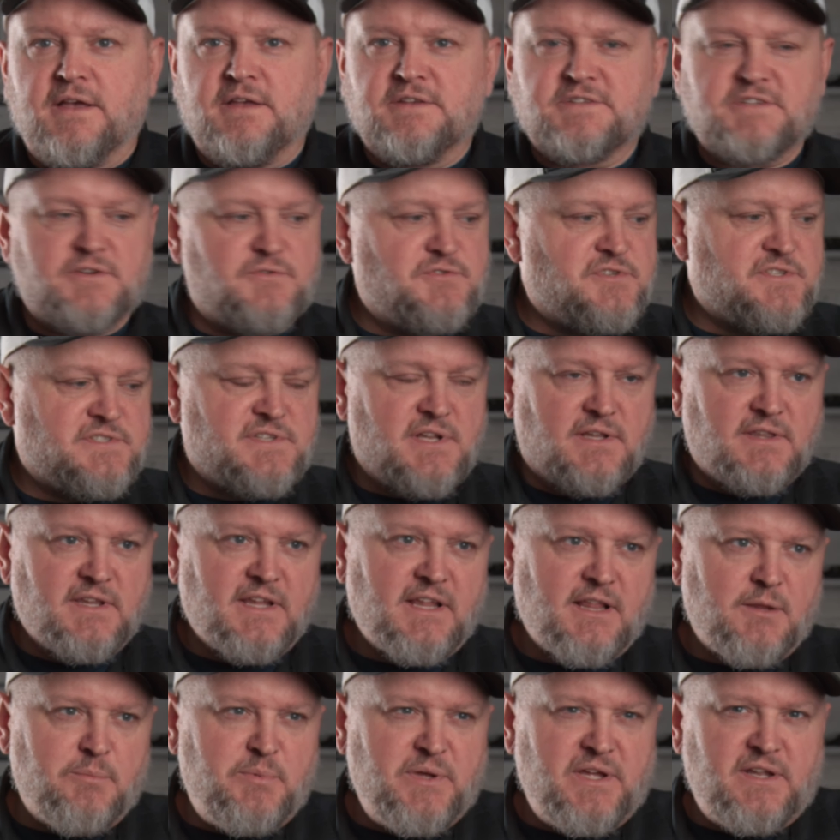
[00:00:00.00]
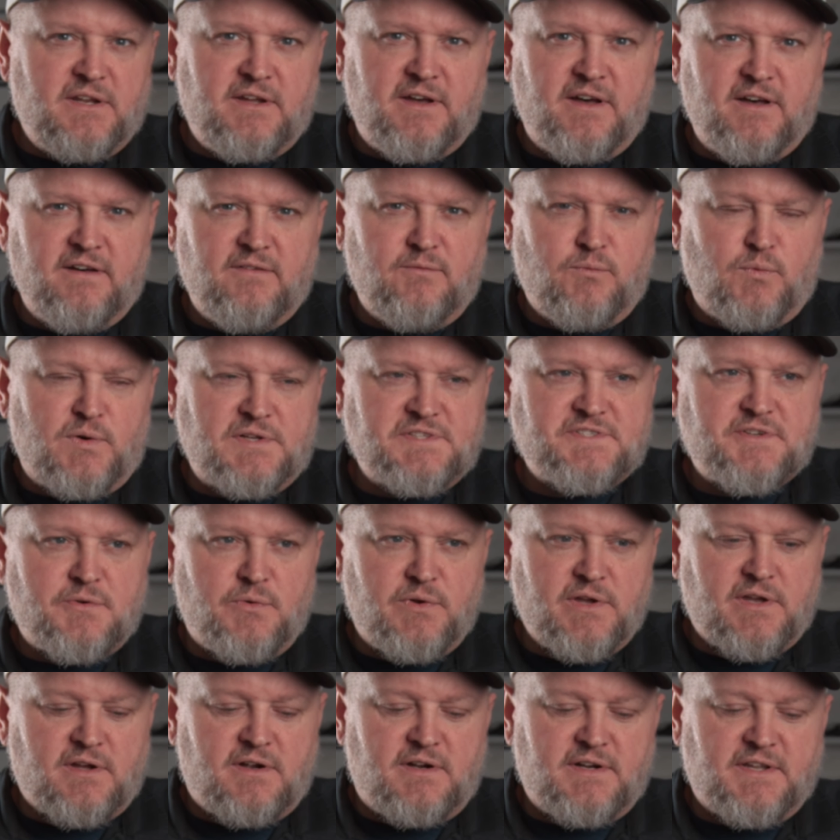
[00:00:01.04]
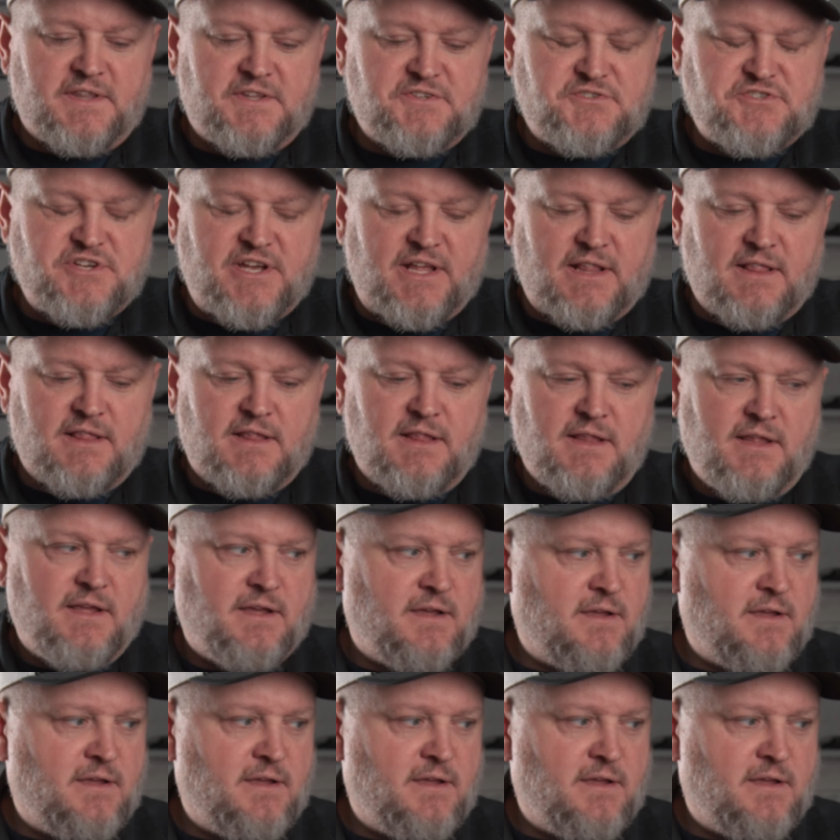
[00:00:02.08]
So just a little bit of what's going on in the channel.